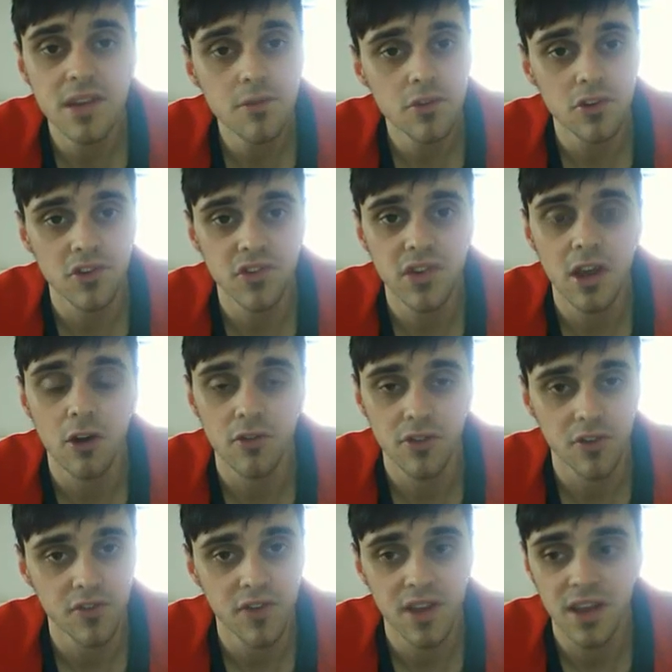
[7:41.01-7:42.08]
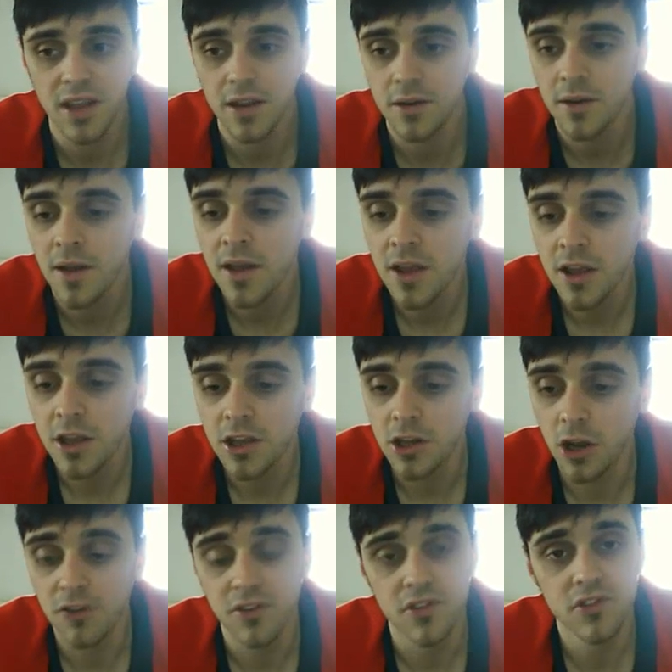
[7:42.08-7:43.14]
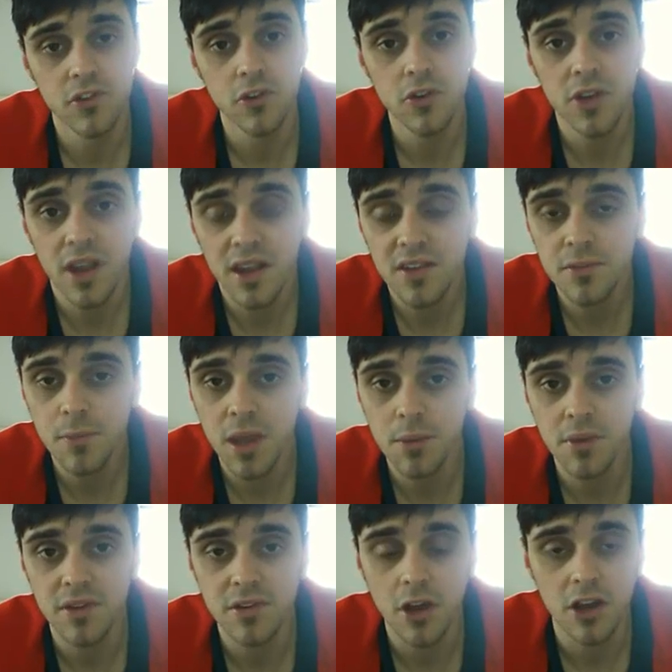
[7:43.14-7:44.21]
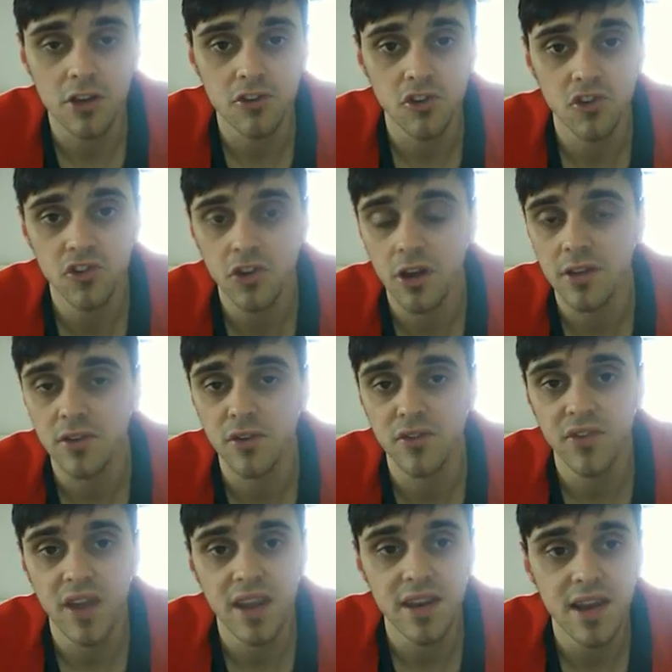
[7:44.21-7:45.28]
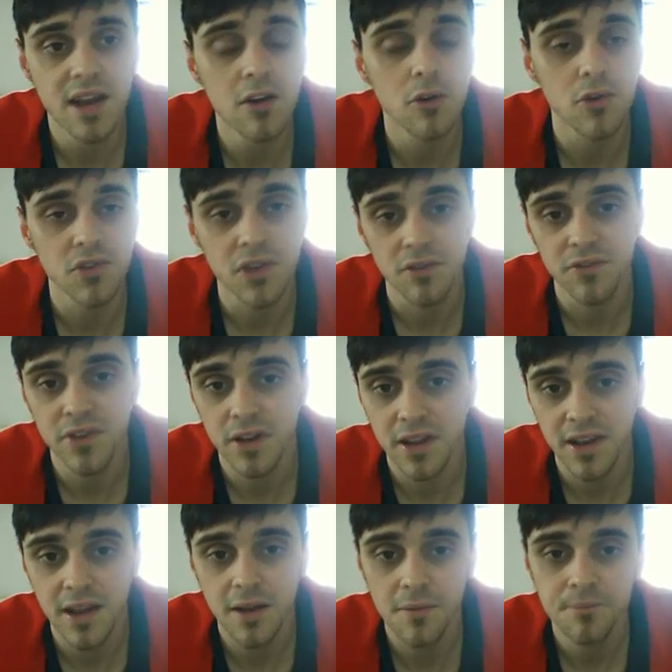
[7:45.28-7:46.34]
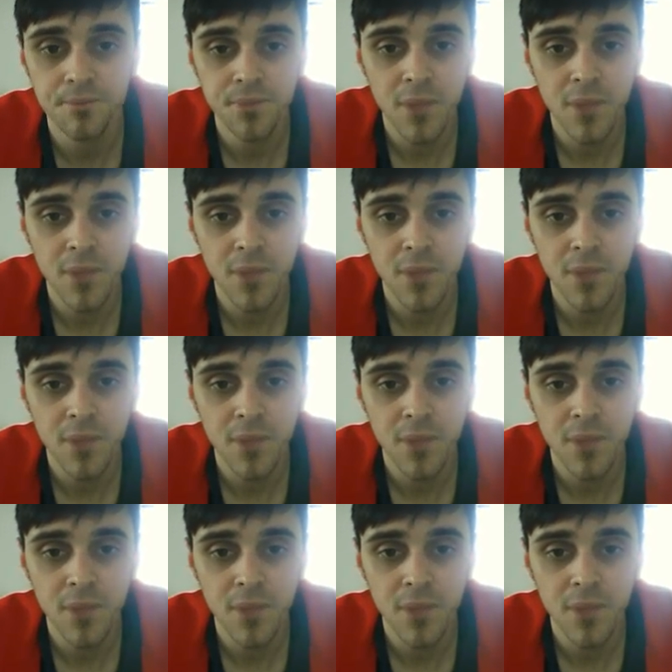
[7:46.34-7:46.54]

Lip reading: Even yourself, you're thinking, if it's 2 years, maybe it's kind of just starting to fade out or something like that.